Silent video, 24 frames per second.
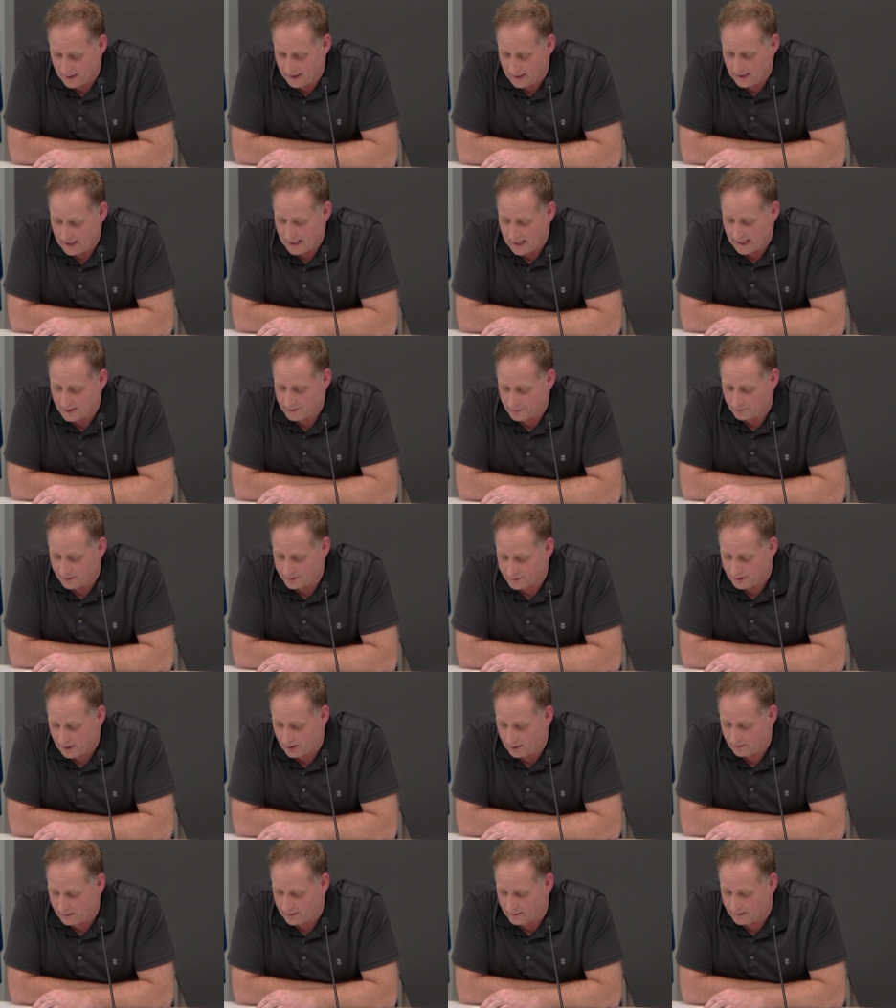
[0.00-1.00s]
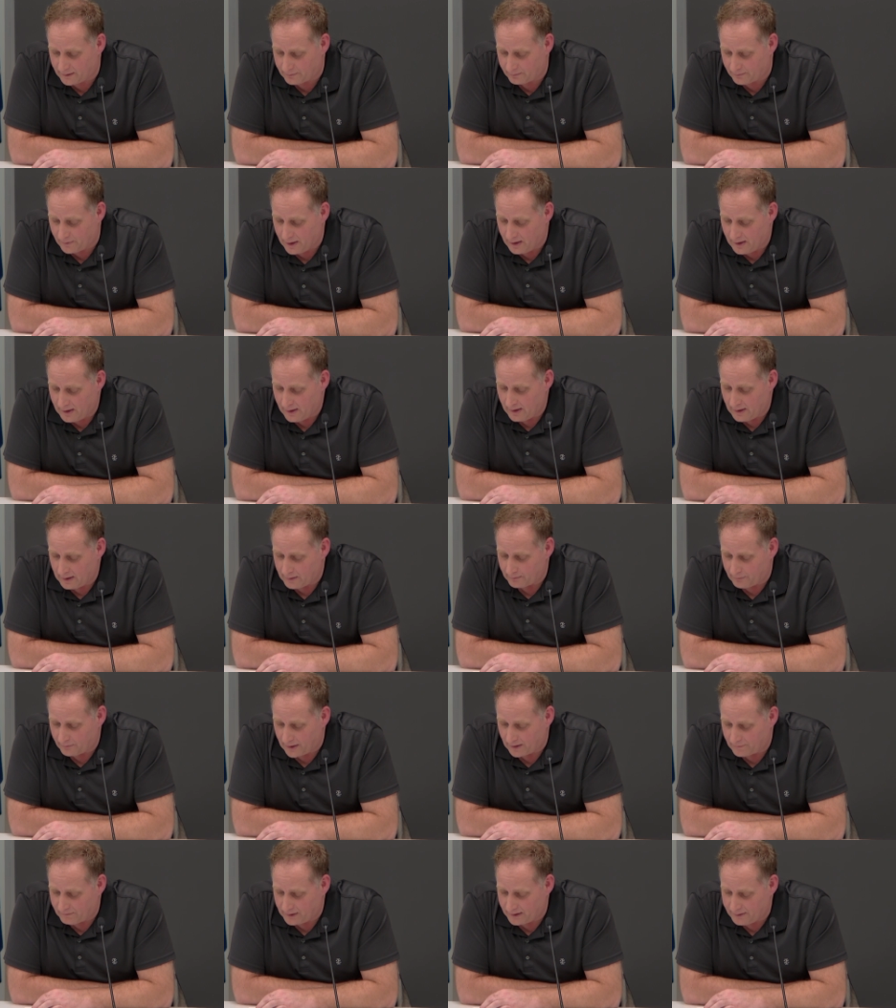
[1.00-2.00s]
As a result of the the
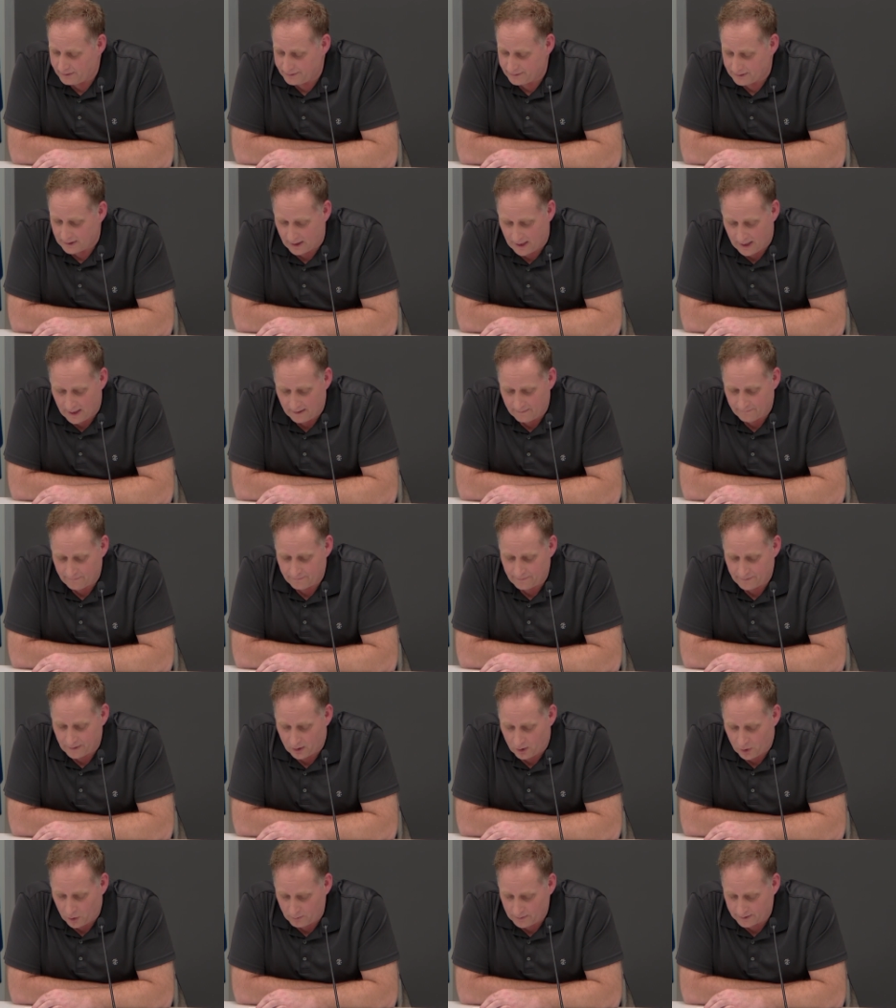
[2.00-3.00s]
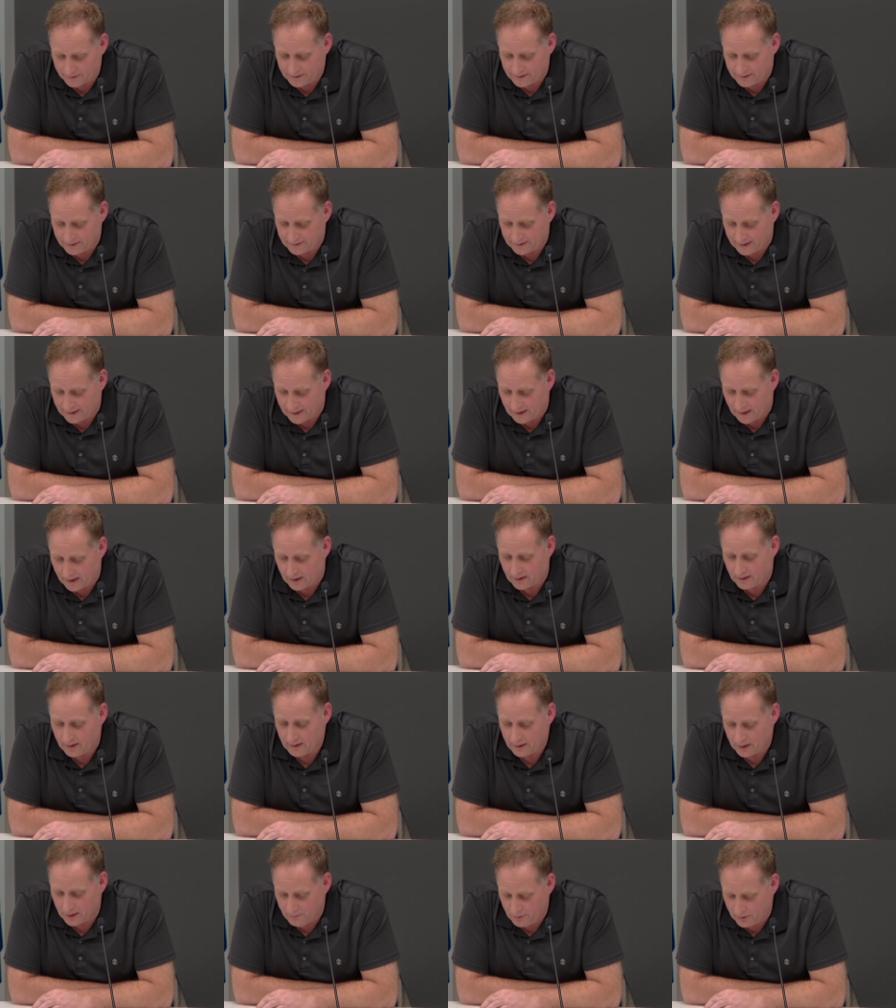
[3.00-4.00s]
prevalence of the homelessness in our
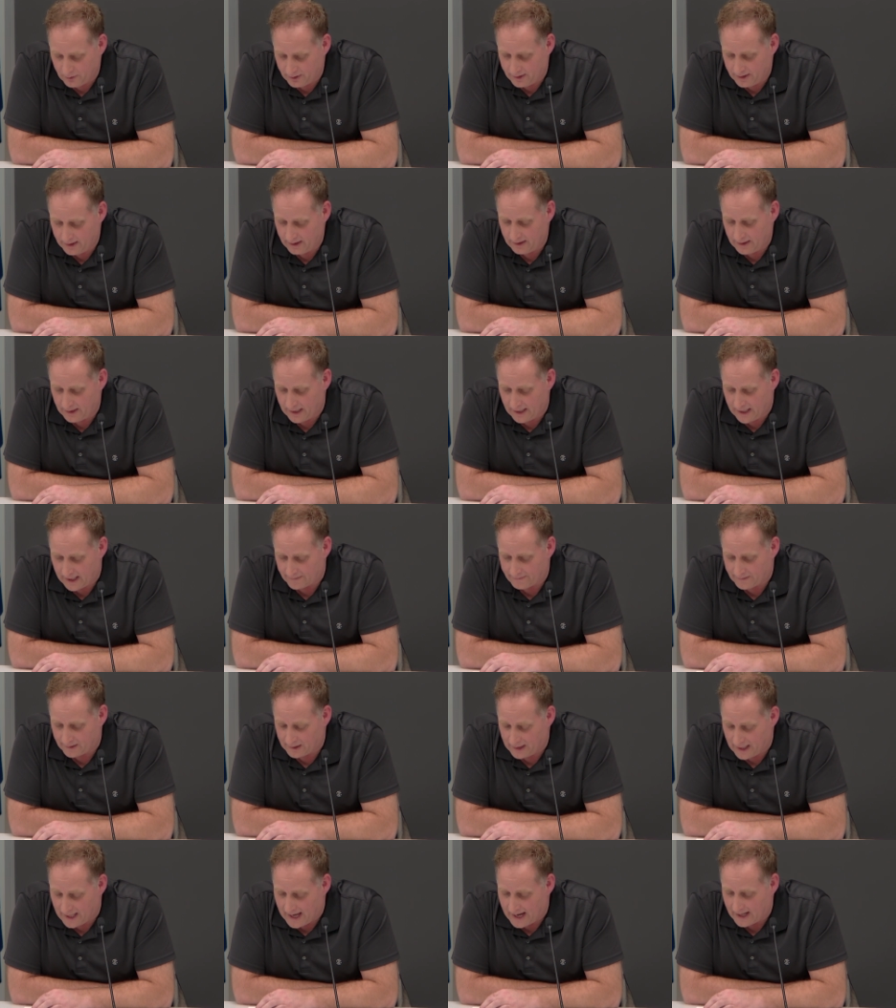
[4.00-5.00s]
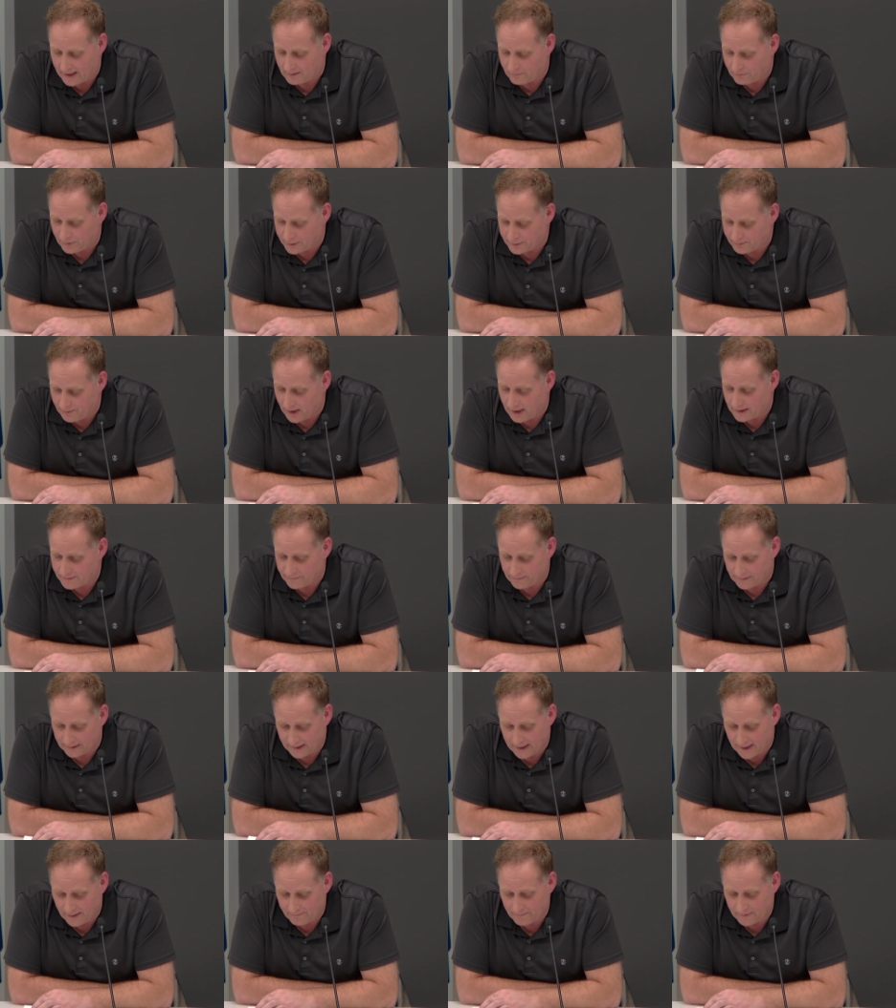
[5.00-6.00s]
community and the lack of response from the
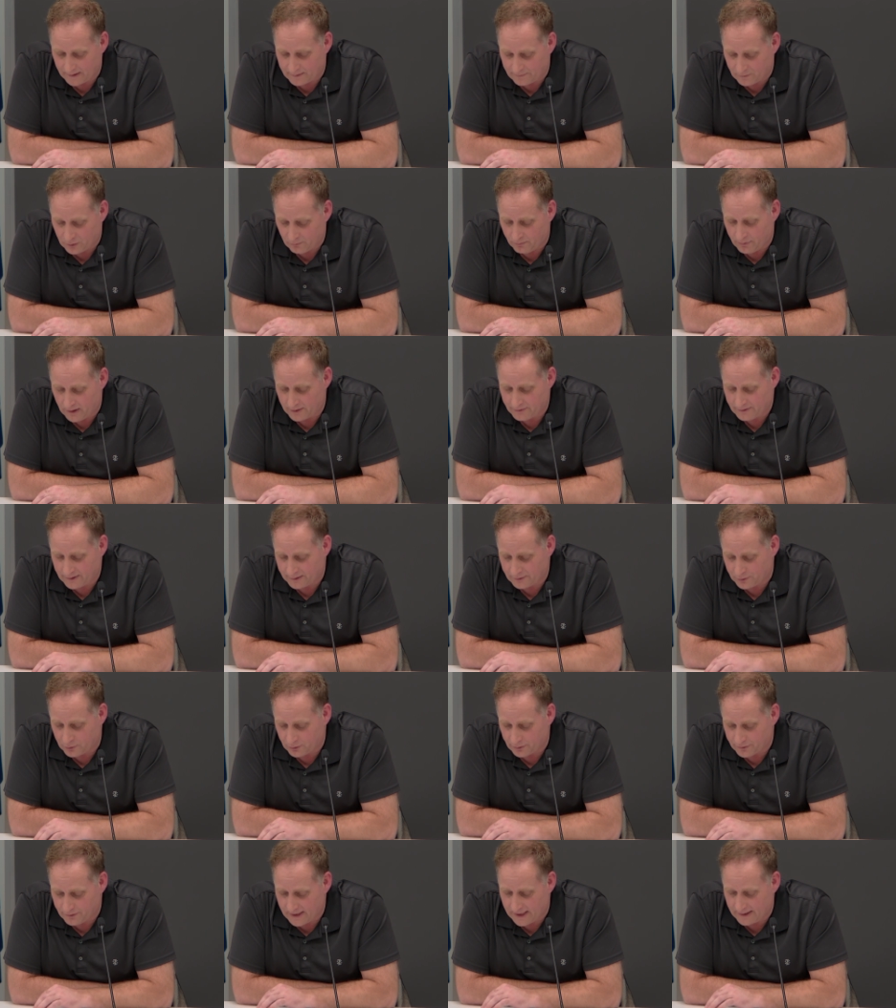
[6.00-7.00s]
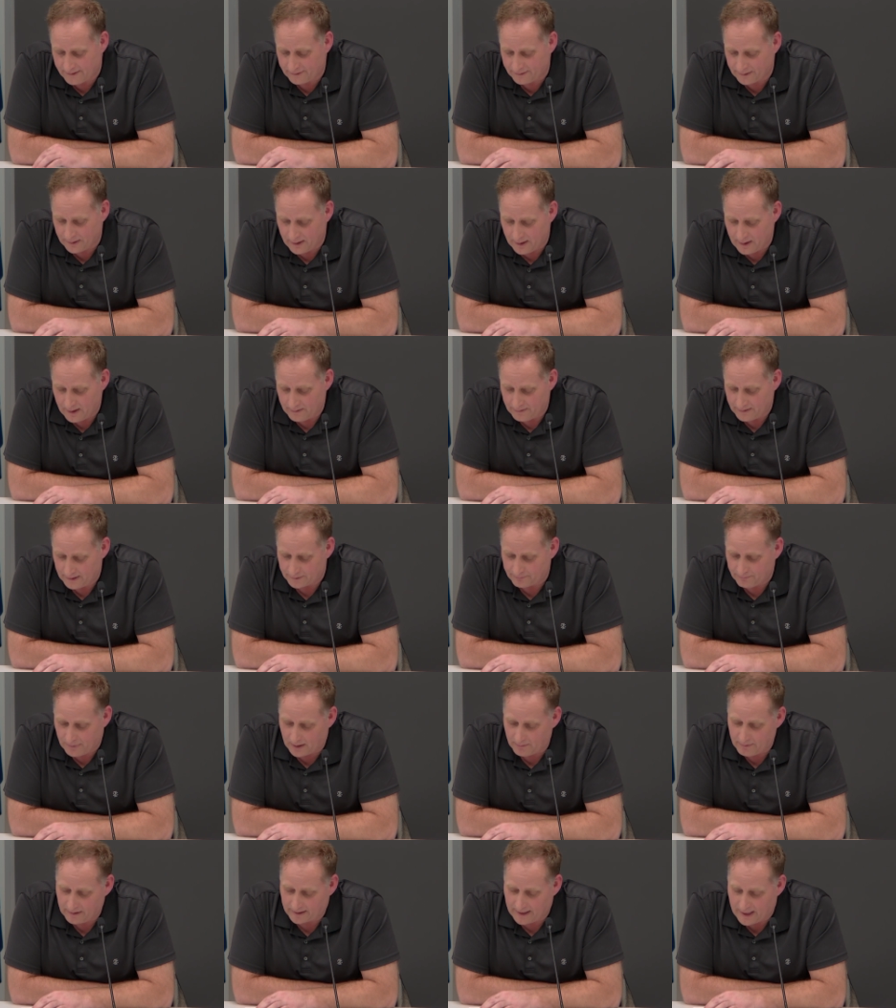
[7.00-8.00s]
government of New Brunswick to address this
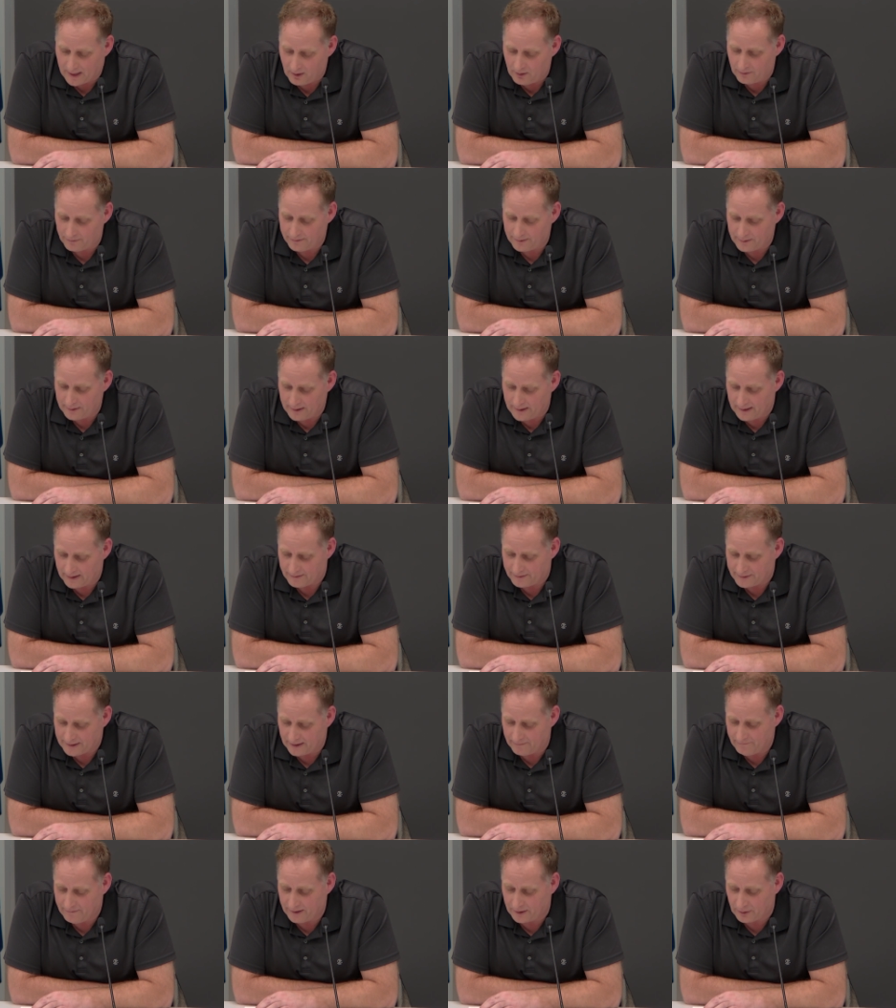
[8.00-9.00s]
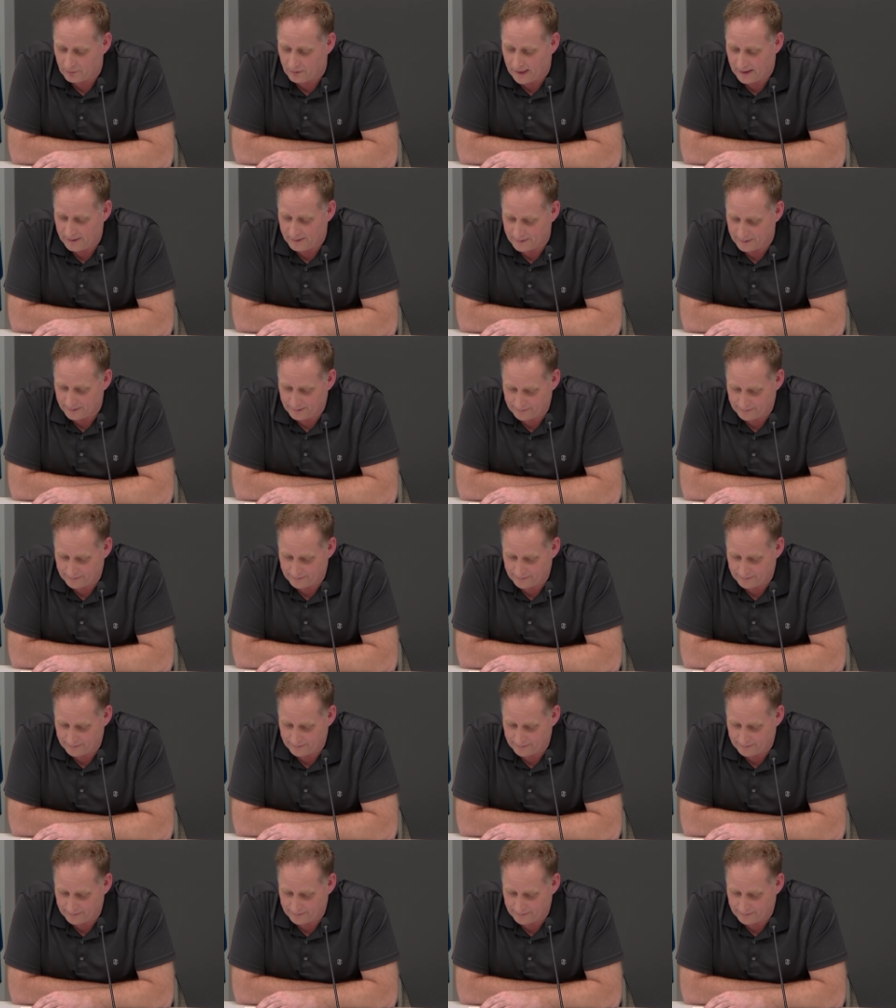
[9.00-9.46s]
public health and safety crisis.